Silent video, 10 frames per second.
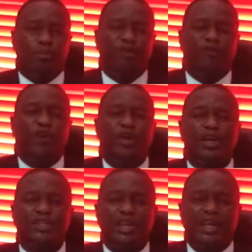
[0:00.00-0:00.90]
before
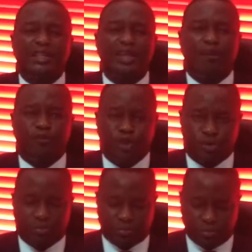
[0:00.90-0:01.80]
each
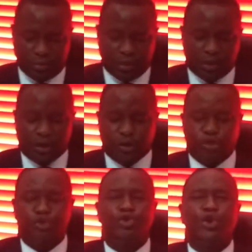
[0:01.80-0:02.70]
interview, you
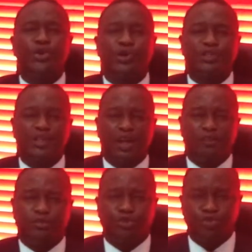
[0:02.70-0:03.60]
should know
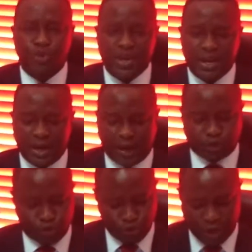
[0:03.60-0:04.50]
yourself truly and
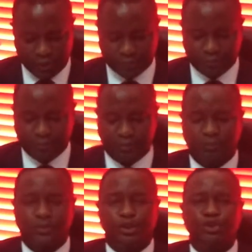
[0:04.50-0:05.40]
truly.
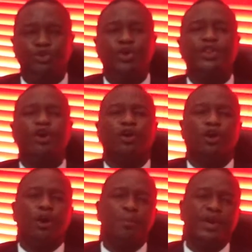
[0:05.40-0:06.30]
You should know the
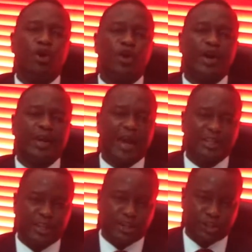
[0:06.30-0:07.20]
company or
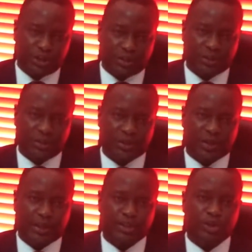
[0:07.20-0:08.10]
organization
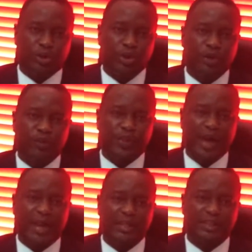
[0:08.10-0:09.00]
that you're going for
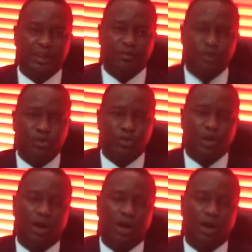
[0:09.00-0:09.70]
that interview